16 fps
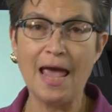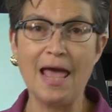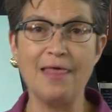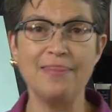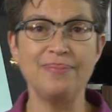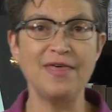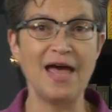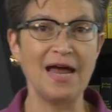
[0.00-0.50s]

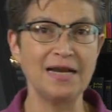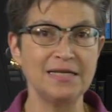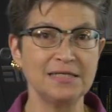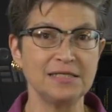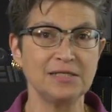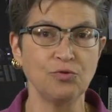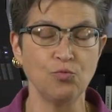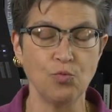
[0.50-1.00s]
And that
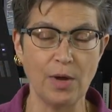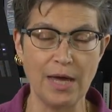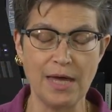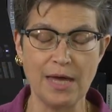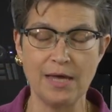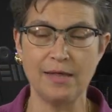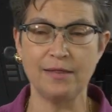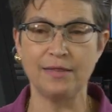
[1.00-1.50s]
is the
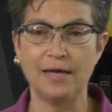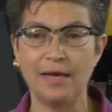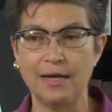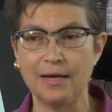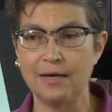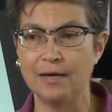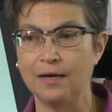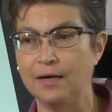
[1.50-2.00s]
way
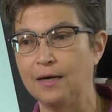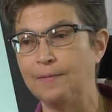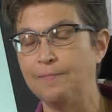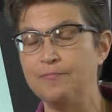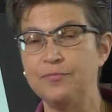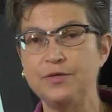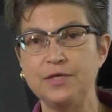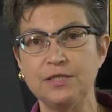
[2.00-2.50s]
that
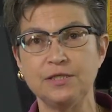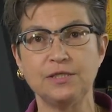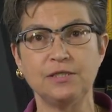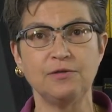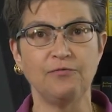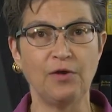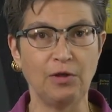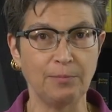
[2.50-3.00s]
um, these
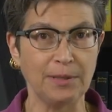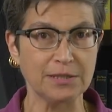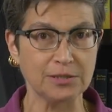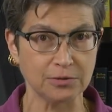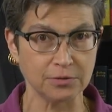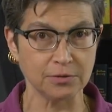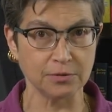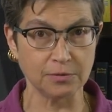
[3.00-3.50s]

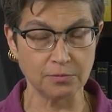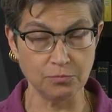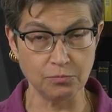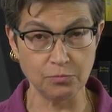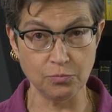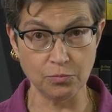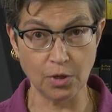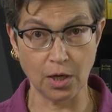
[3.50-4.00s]
developmental
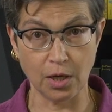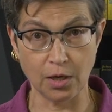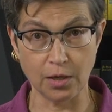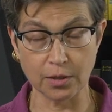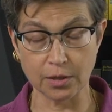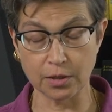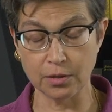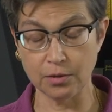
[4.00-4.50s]

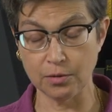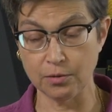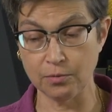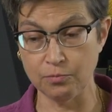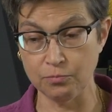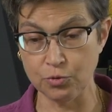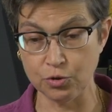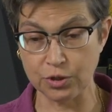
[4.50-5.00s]
uh,
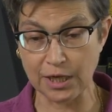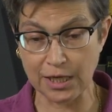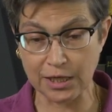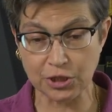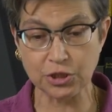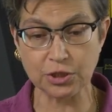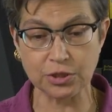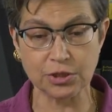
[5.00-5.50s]

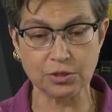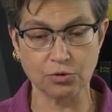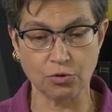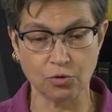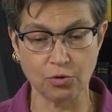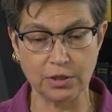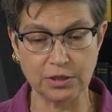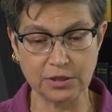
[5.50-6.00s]
mutations or,
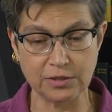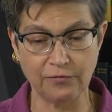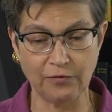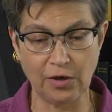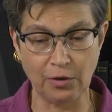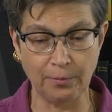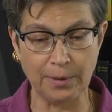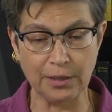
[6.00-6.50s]
or, these
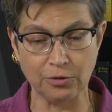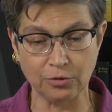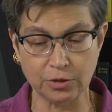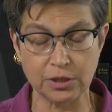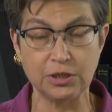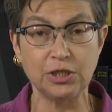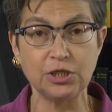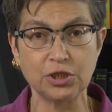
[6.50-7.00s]
developmental
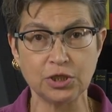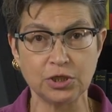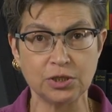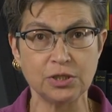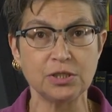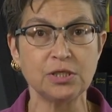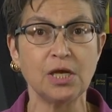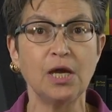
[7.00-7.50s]

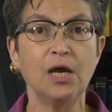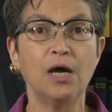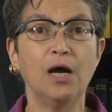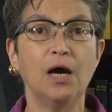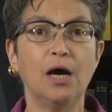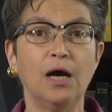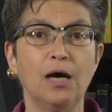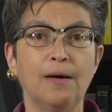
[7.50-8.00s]
conditions
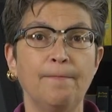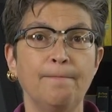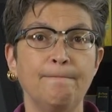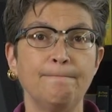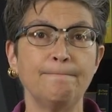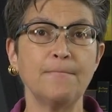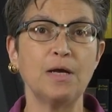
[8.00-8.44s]
um,